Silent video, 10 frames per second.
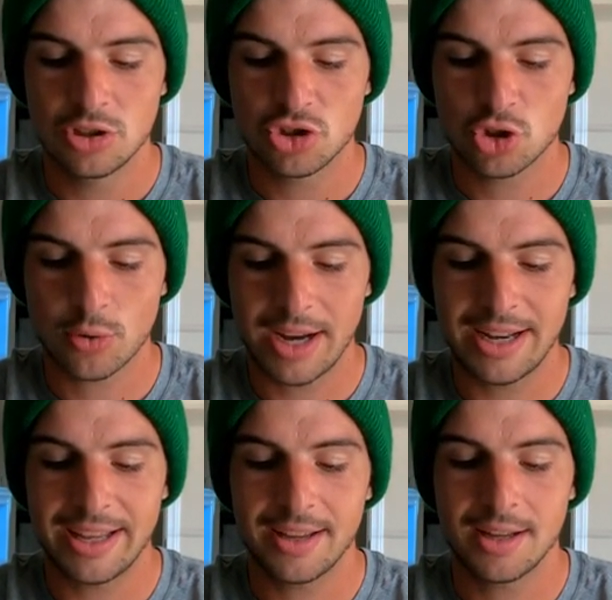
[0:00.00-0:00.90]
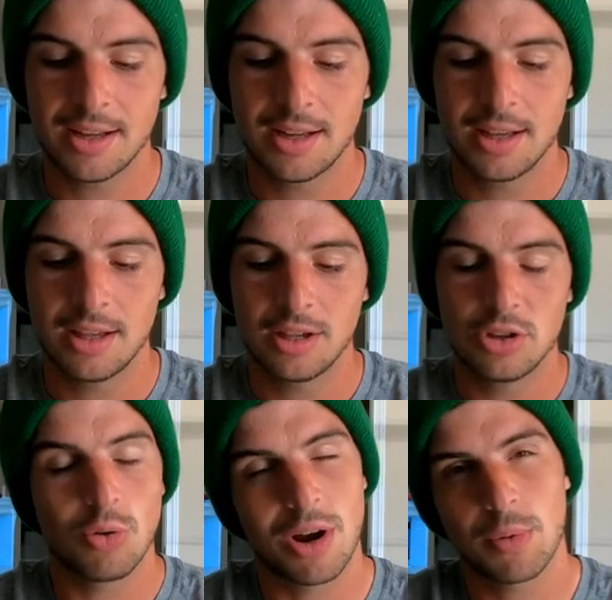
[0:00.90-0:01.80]
training
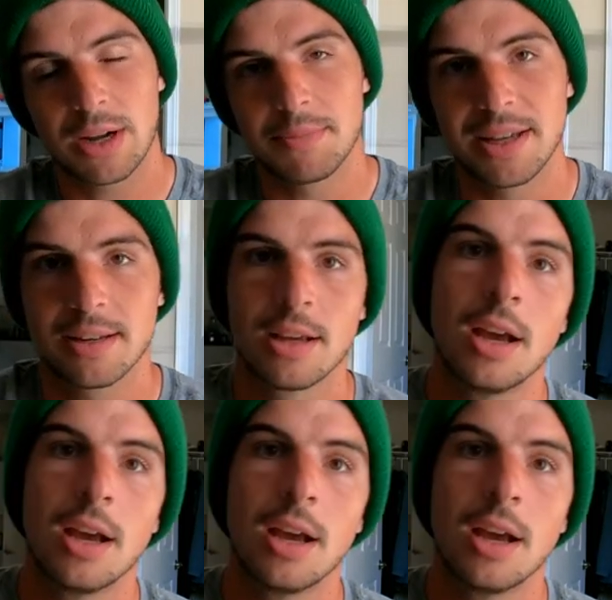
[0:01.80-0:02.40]
do I recommend?